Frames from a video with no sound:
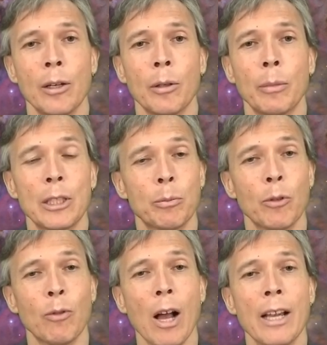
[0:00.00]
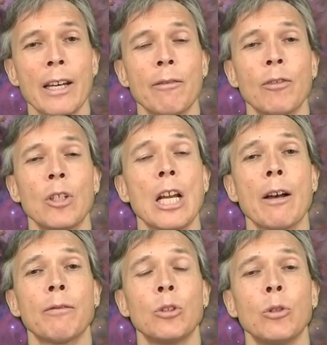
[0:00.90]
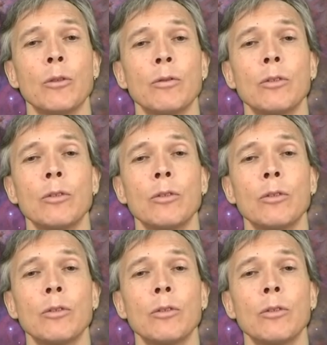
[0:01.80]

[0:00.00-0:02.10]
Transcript: but it's provocative enough to have